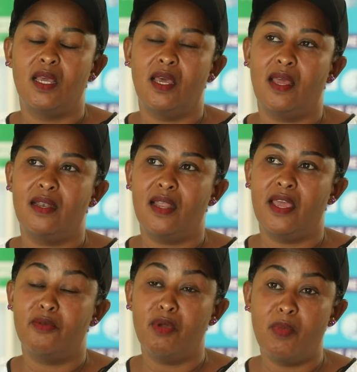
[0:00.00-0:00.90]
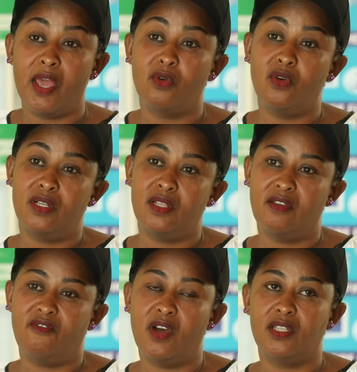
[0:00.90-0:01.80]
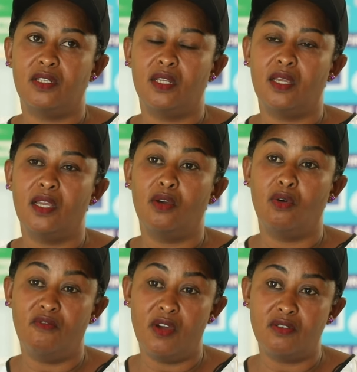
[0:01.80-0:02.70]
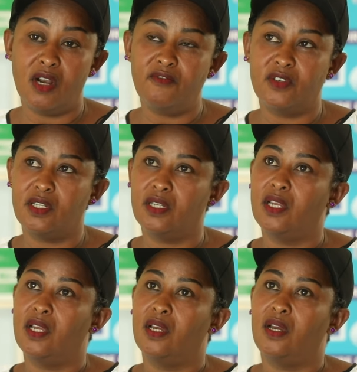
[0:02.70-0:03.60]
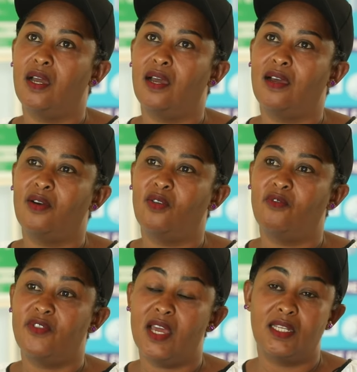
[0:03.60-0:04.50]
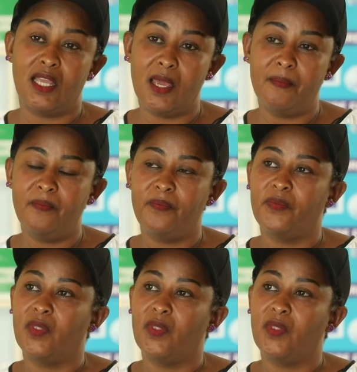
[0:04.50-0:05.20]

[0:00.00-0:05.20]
And I remember I got the first overdraft of 30M,